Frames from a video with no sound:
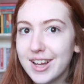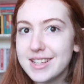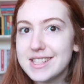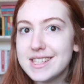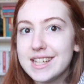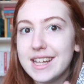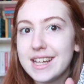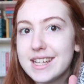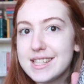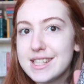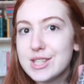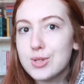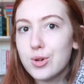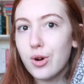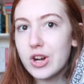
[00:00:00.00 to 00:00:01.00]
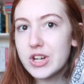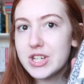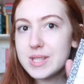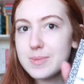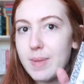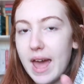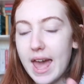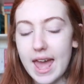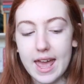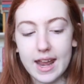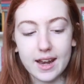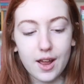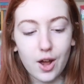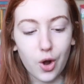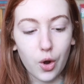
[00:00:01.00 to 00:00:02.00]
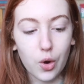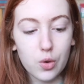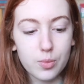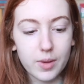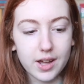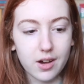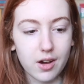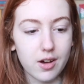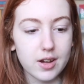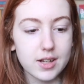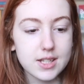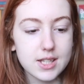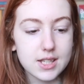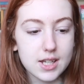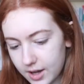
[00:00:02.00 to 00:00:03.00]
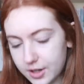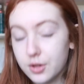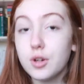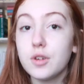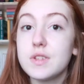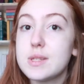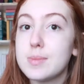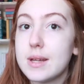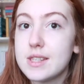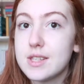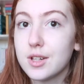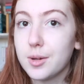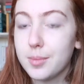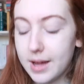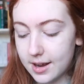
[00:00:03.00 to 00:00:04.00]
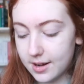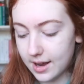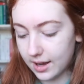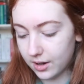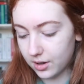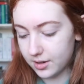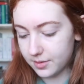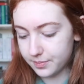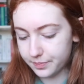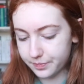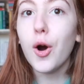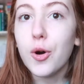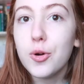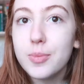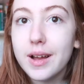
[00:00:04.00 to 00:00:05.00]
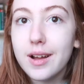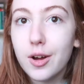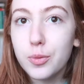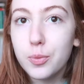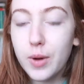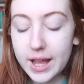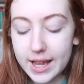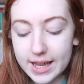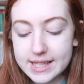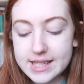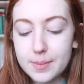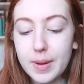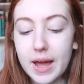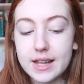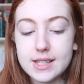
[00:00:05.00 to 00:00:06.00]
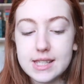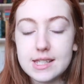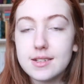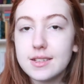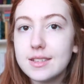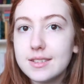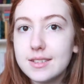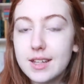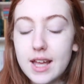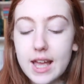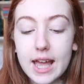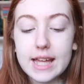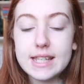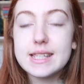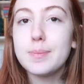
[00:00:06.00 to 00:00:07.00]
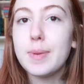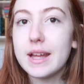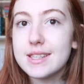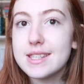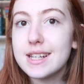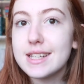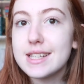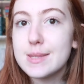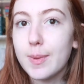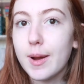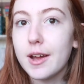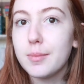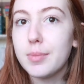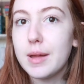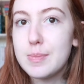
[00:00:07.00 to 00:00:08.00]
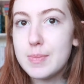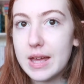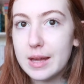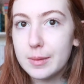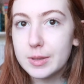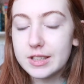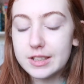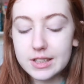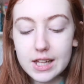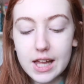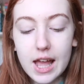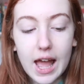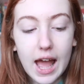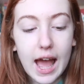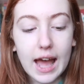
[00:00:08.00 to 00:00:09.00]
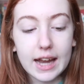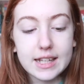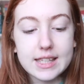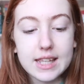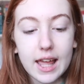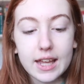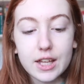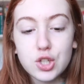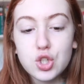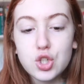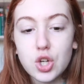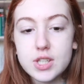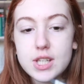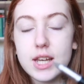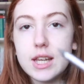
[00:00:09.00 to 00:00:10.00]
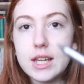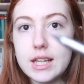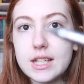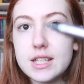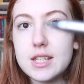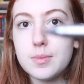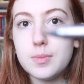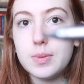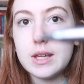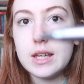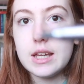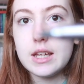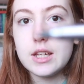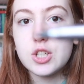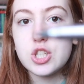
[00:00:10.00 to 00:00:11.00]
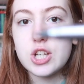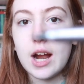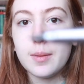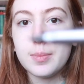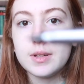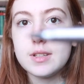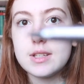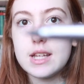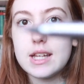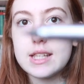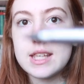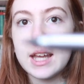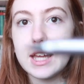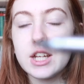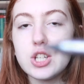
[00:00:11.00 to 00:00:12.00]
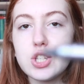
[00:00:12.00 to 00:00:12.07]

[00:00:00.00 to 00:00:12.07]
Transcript: I see is this gorgeous pen. Oh my god. I don't know if it's a pencil or a pen. Hang on. Oh my god, wait. It's a pencil. It's a pencil inspired by Babel. And it, like, doesn't need to be sharpened. It's like an